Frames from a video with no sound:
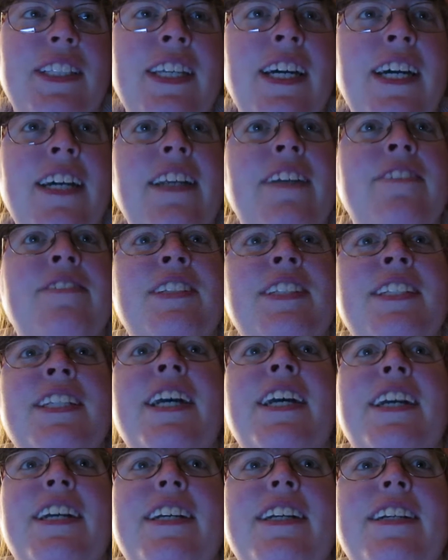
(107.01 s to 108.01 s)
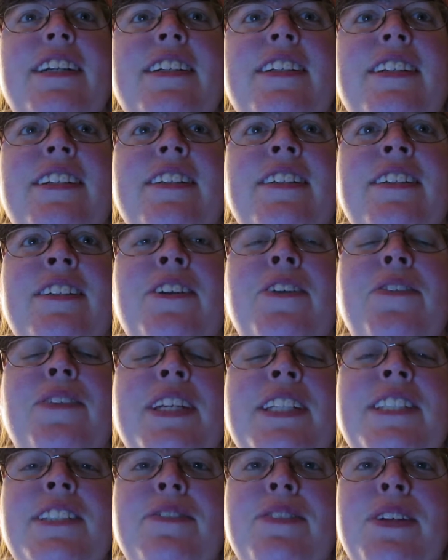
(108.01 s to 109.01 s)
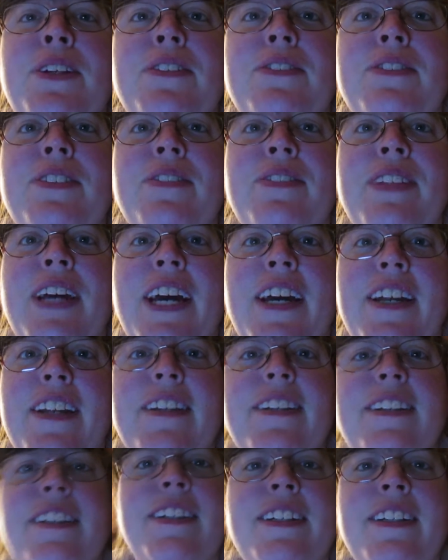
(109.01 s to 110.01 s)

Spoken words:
that every day. Nobody's immune from that.